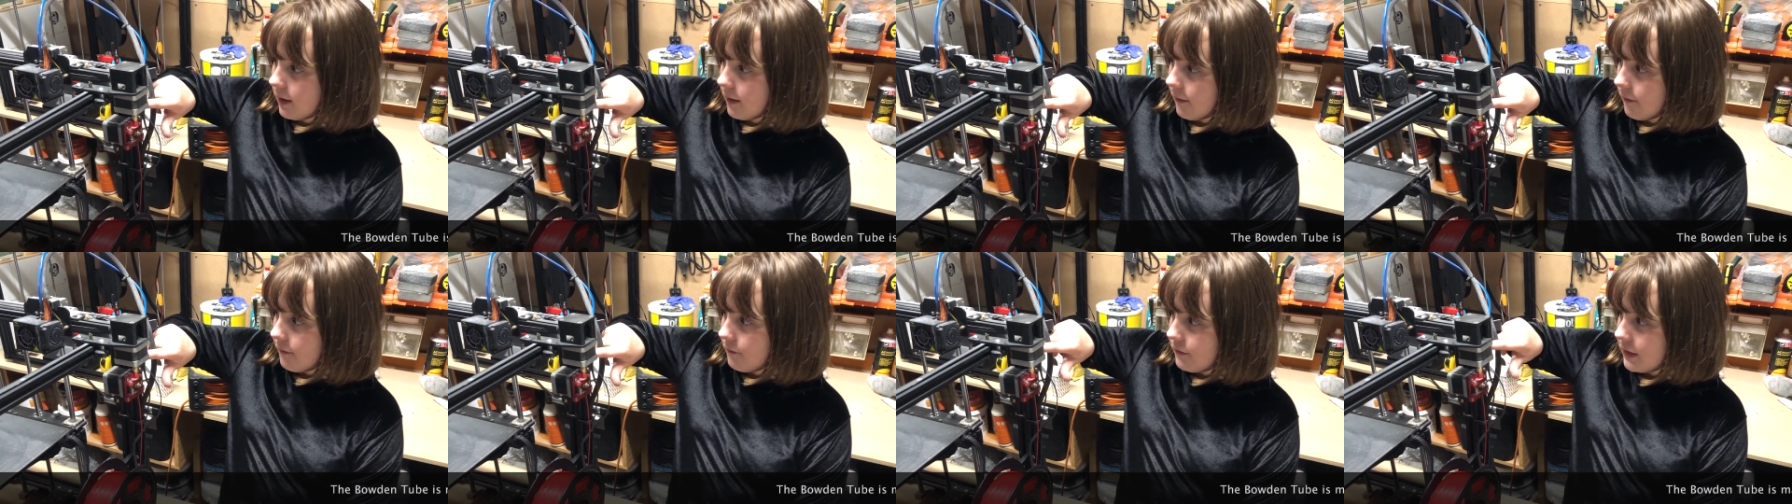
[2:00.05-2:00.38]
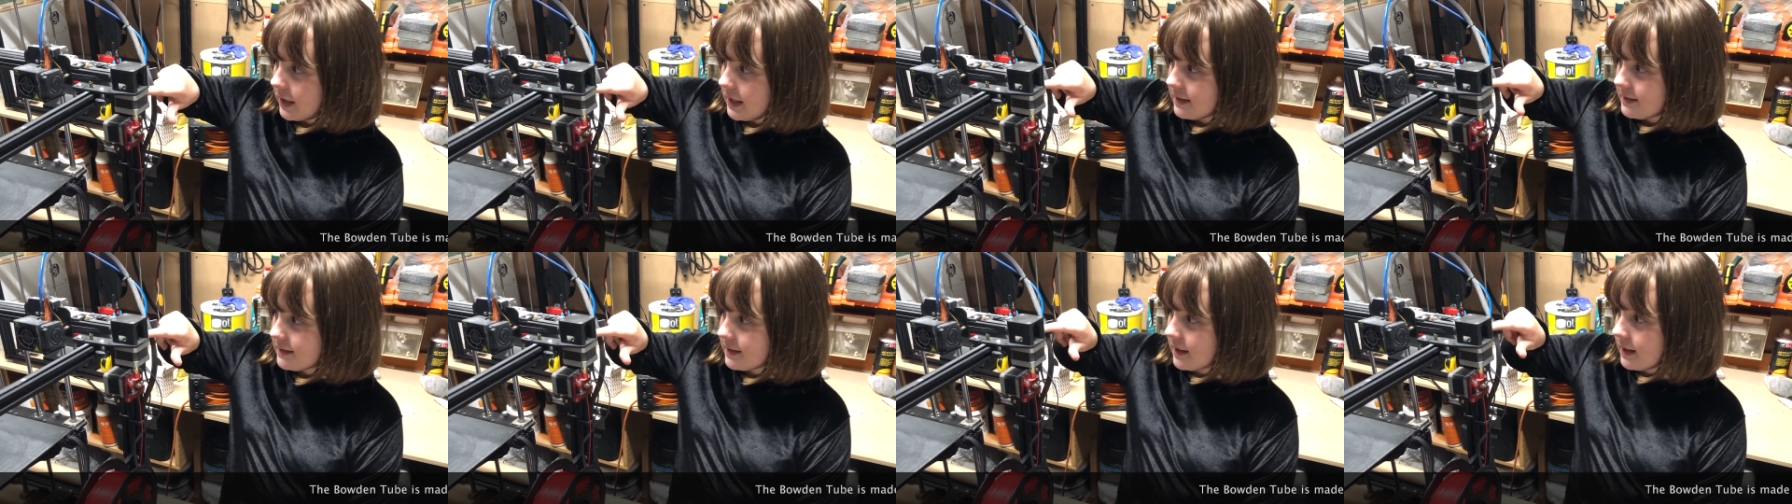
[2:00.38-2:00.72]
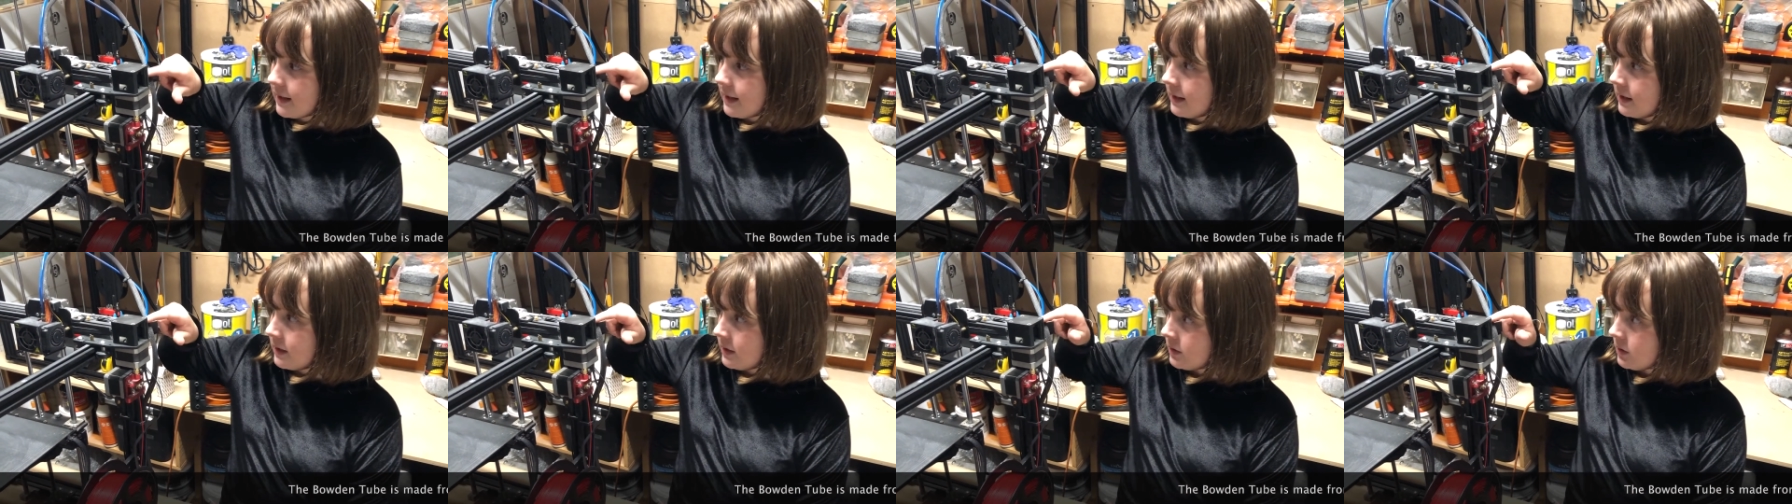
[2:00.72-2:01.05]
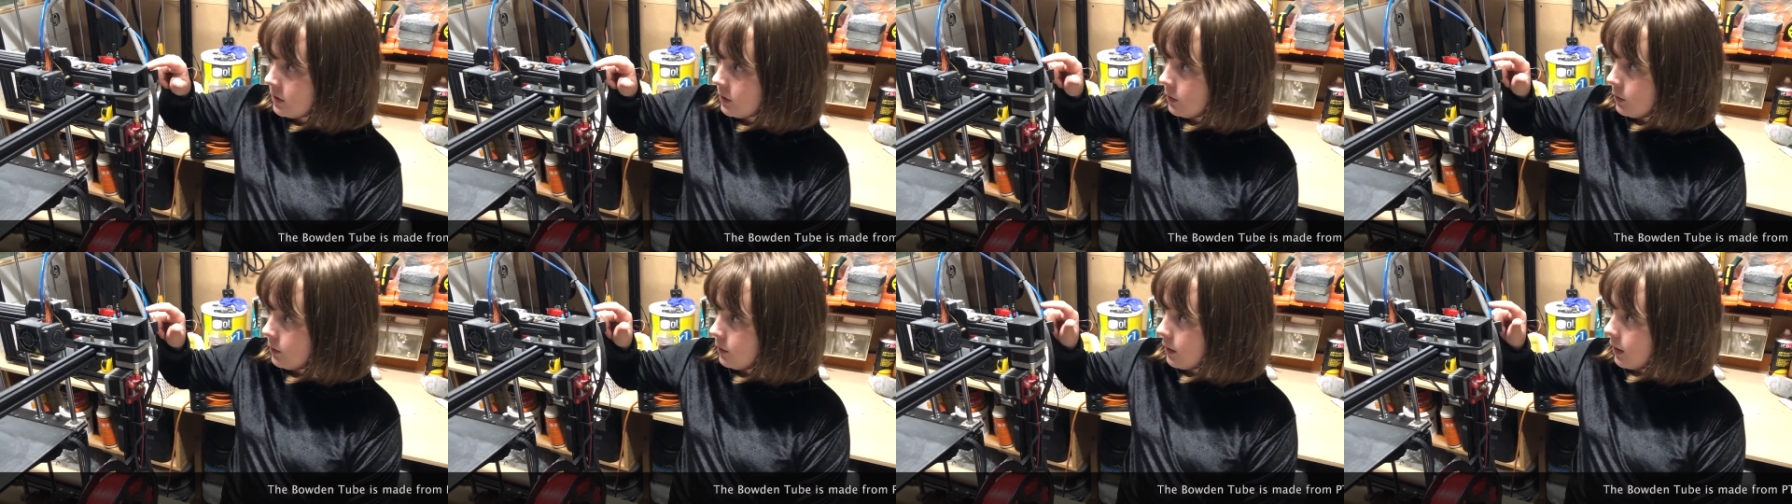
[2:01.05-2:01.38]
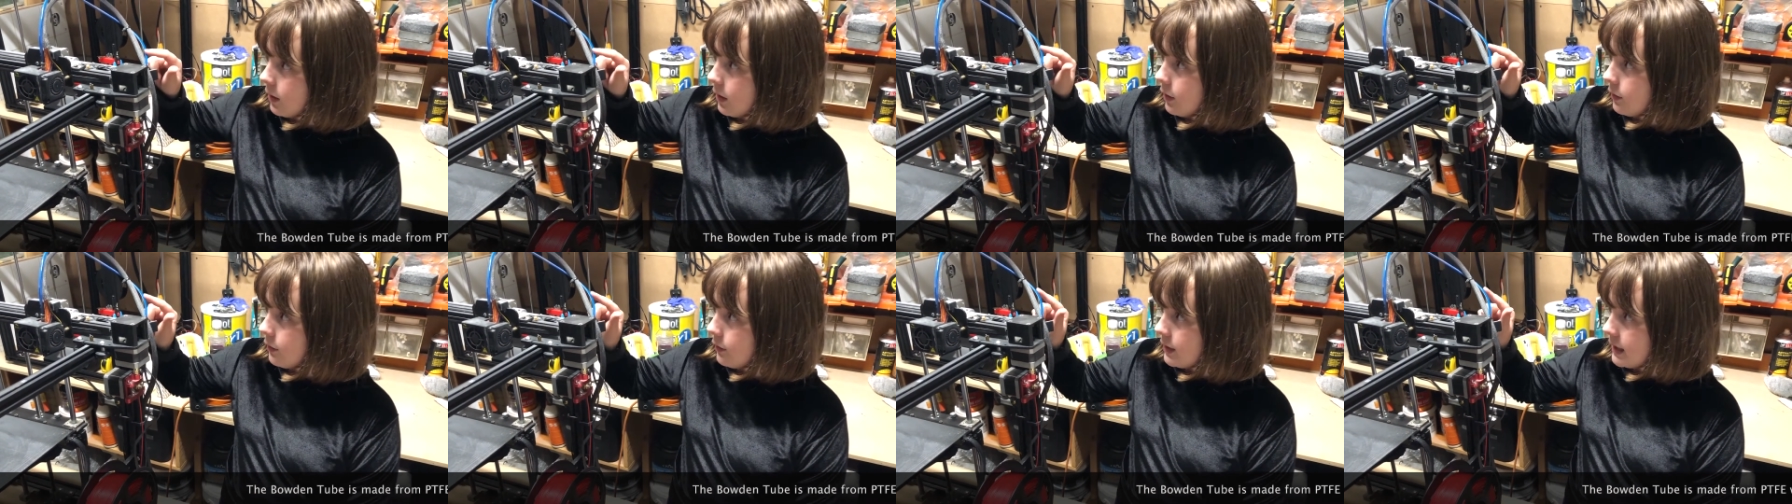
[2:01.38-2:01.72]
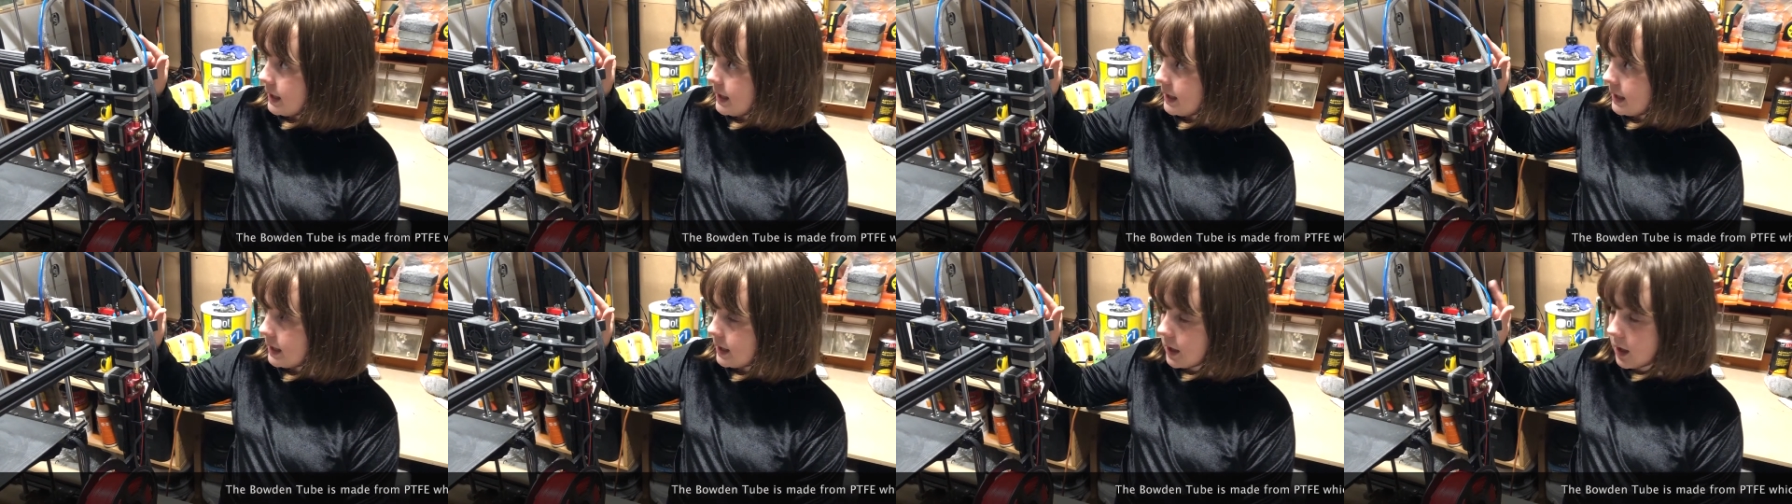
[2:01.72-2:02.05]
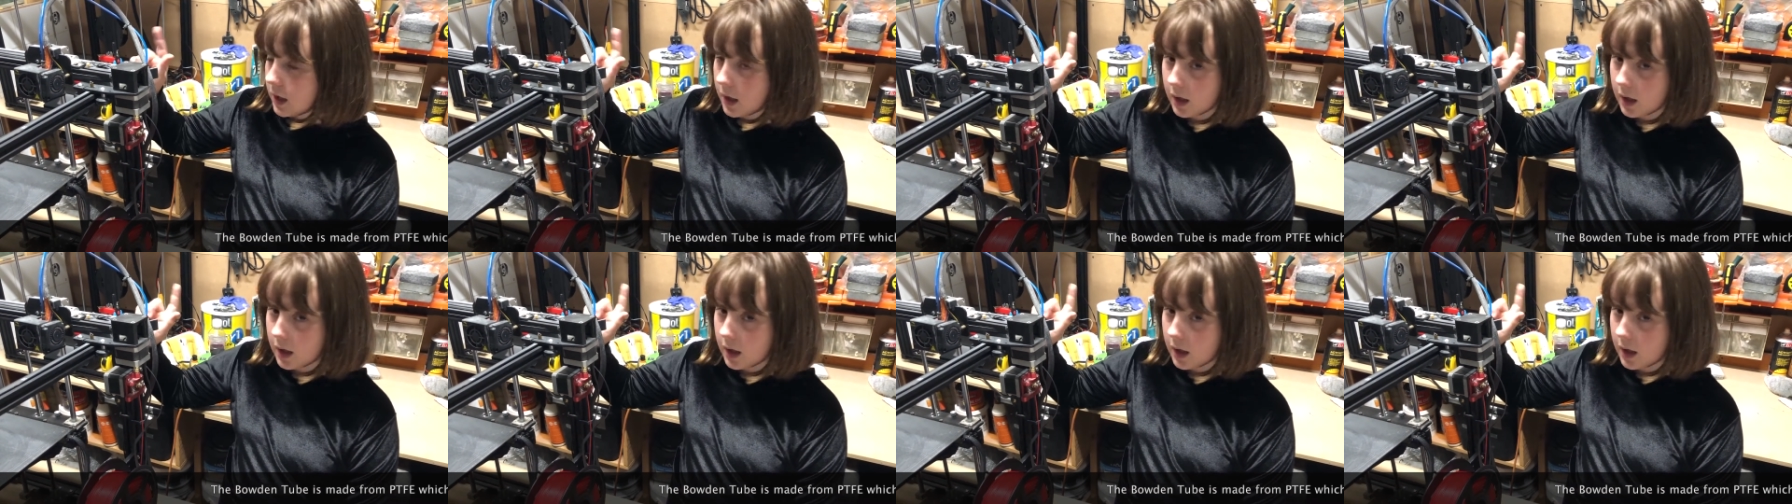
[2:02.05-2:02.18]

feeds it into the